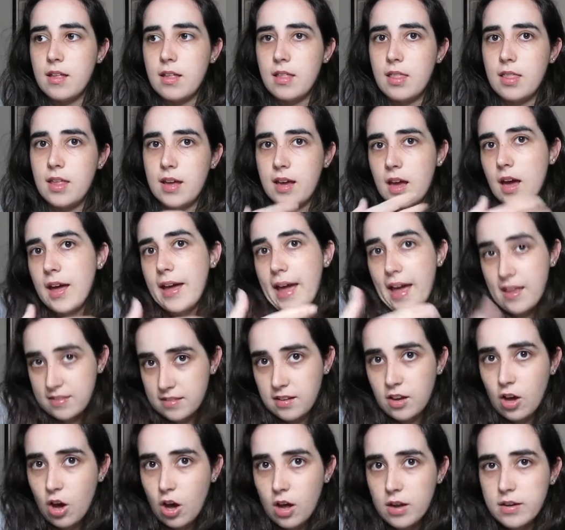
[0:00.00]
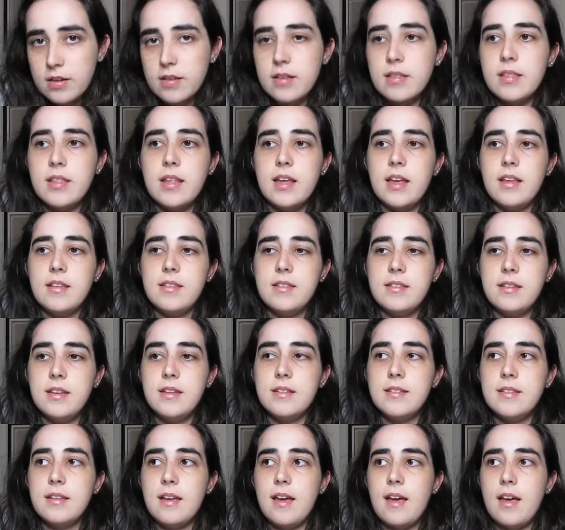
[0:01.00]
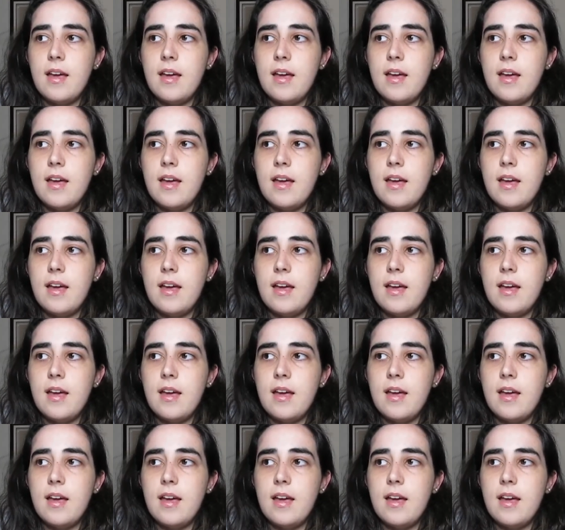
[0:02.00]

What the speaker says: like as a god. They see it